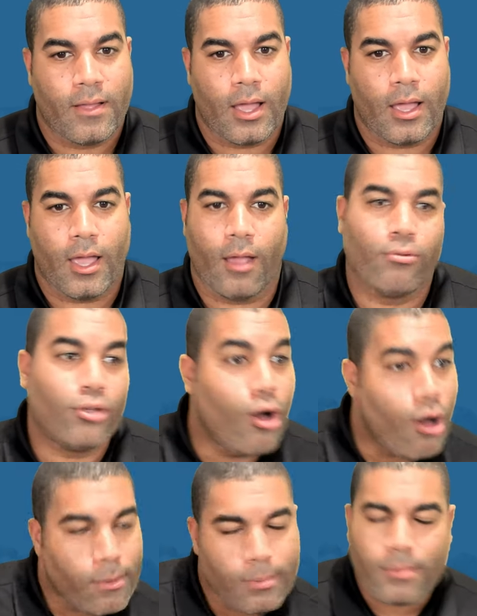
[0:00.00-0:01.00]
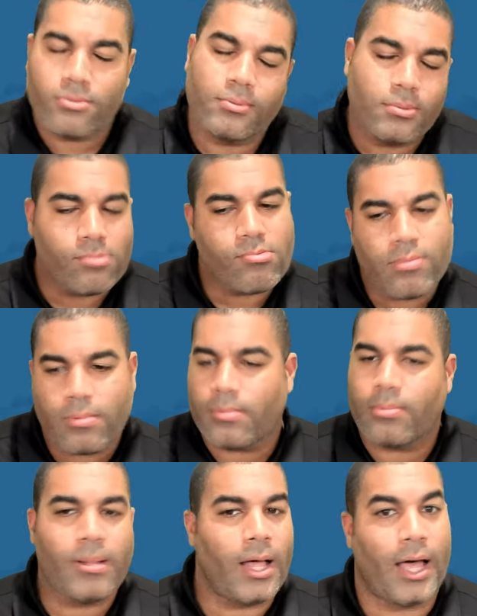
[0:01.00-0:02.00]
And it was, oh, blah, blah, blah,
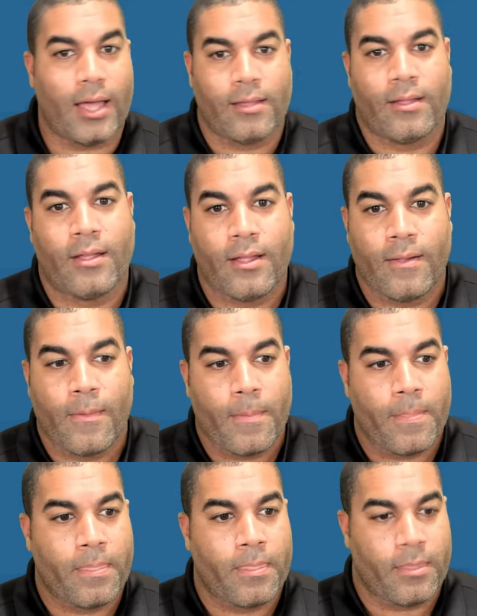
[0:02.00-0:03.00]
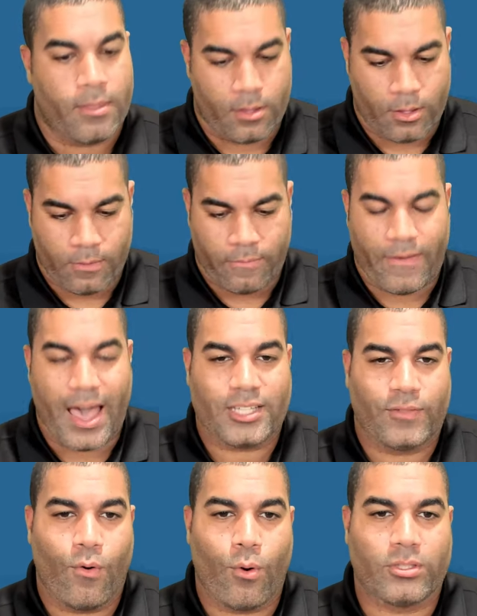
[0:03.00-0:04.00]
blah. Fast
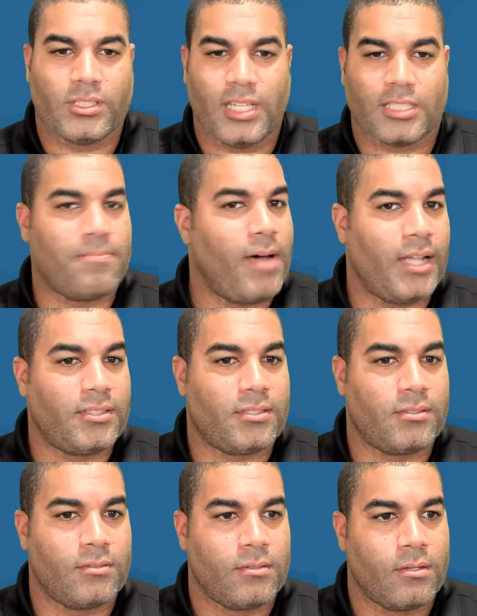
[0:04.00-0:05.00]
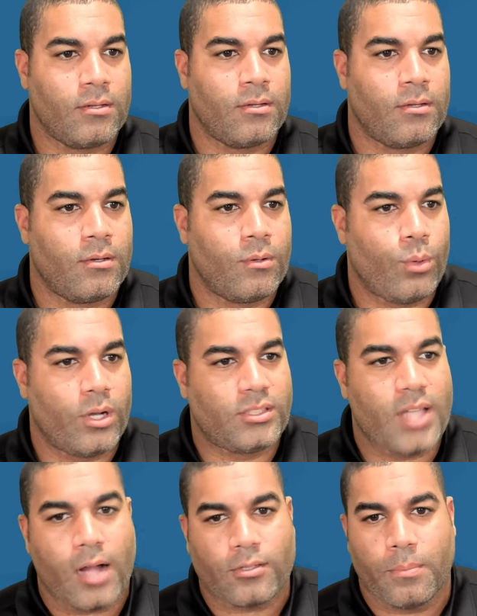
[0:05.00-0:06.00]
forward 6 months, where's
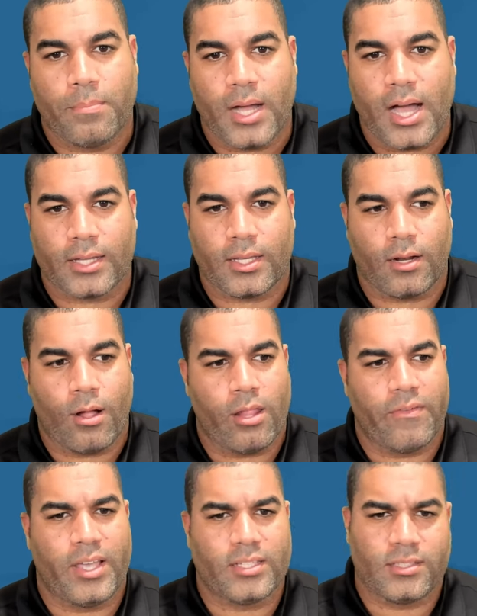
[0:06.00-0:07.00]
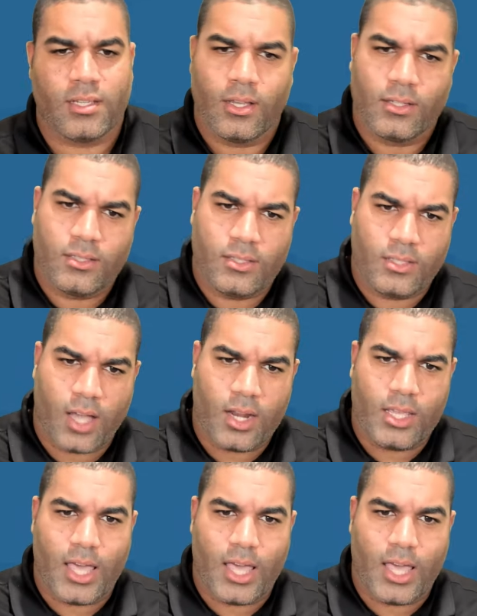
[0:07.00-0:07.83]
Dr. Buck and all of his study